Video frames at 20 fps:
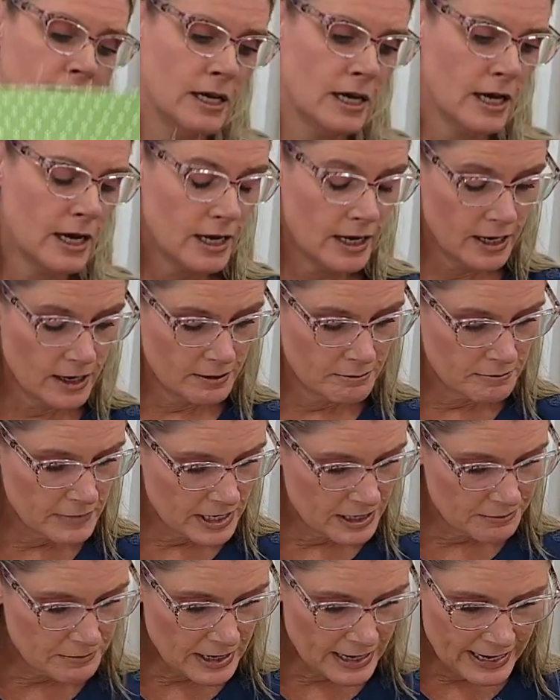
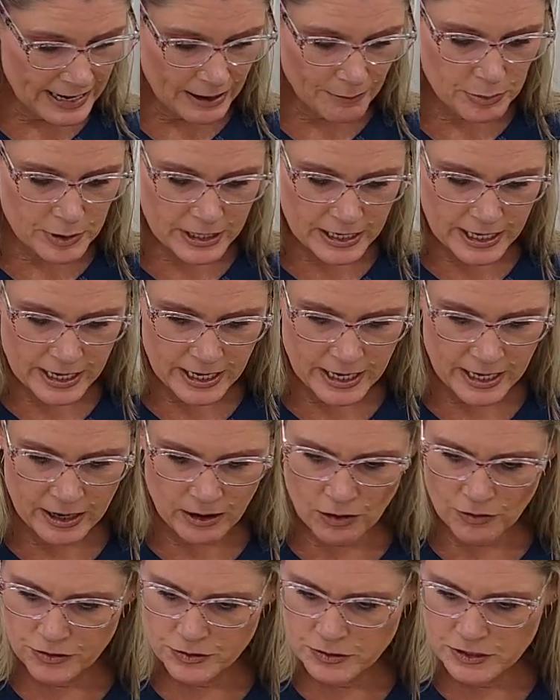in my applique,
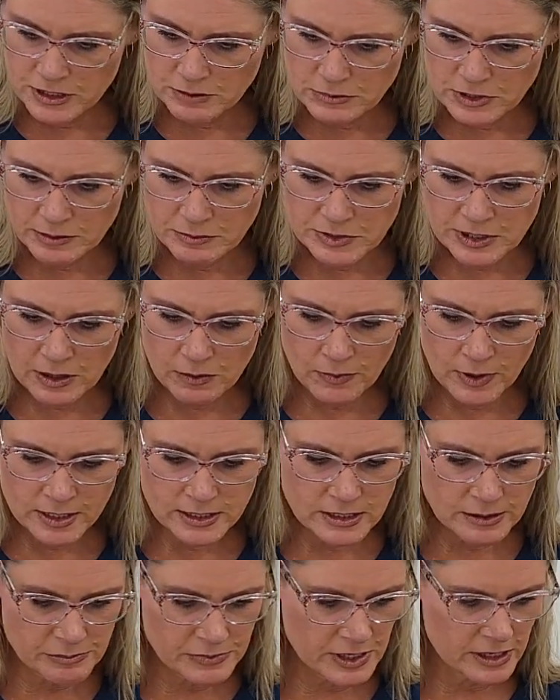although sometimes I want
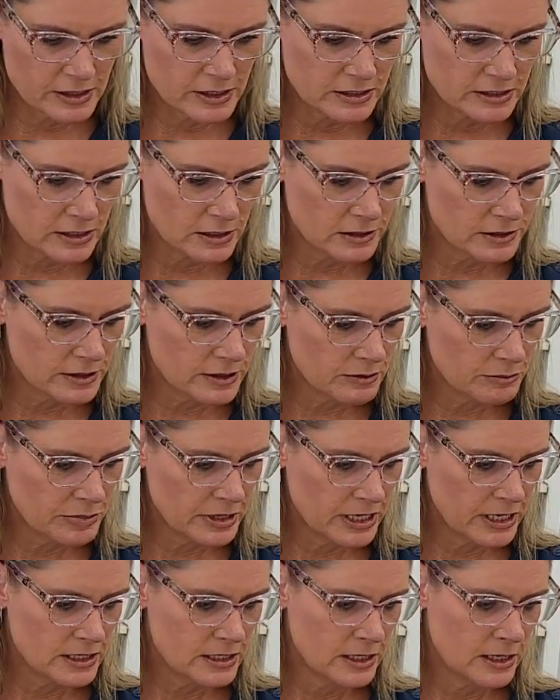something that's a little
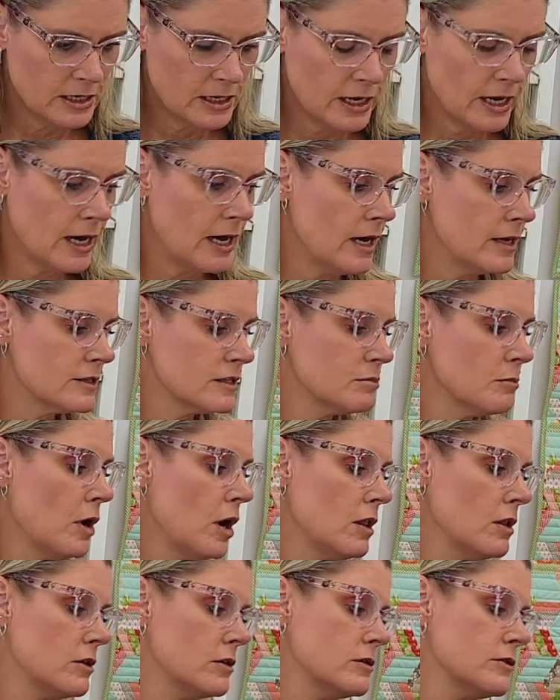bit
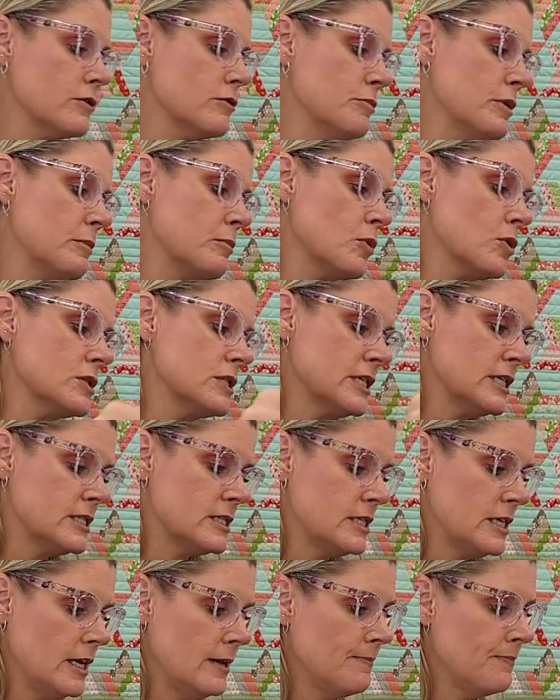smaller, a little bit more
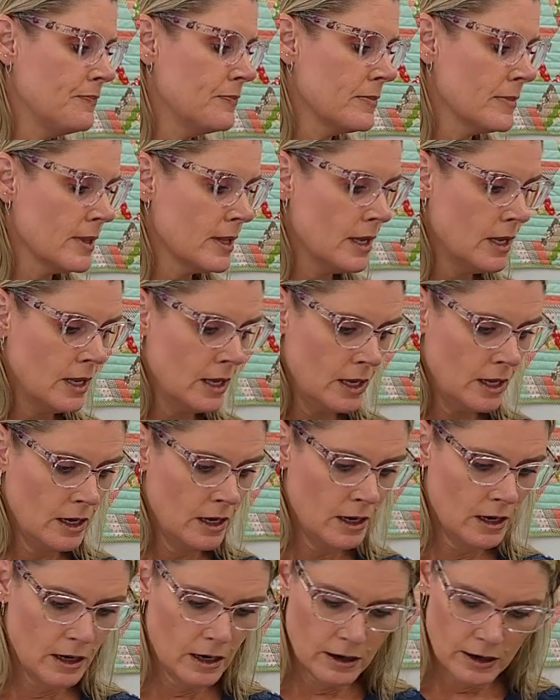ditzy.
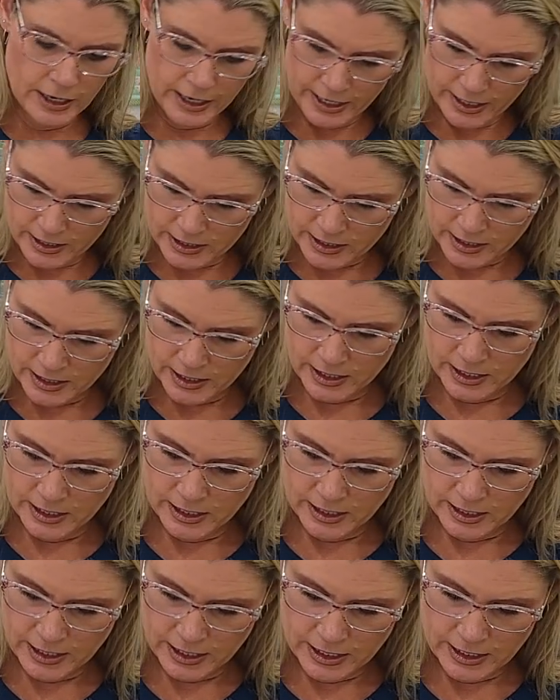All right,
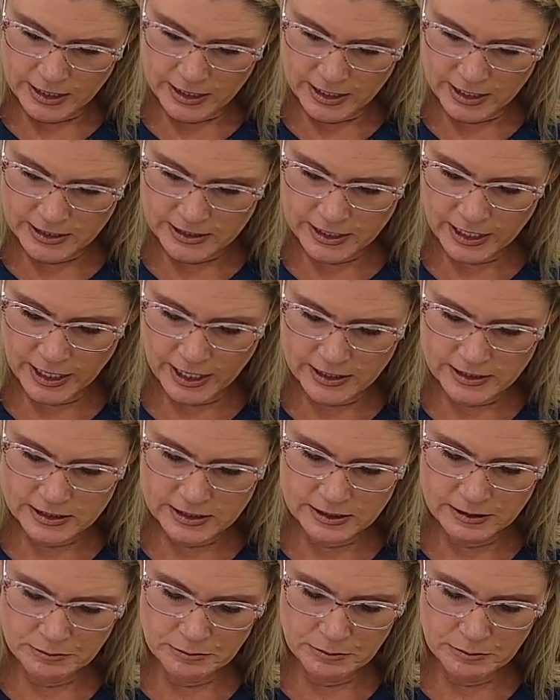and this has some